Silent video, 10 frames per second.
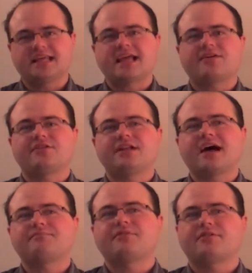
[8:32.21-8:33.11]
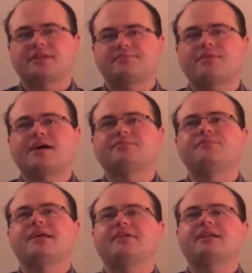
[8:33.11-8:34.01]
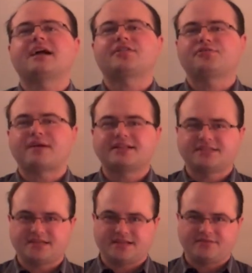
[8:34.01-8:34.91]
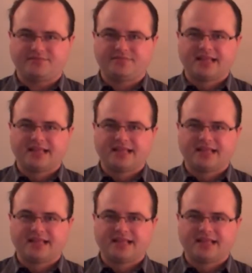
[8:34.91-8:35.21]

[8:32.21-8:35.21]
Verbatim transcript: They are not part of the problem. They are not a threat to you.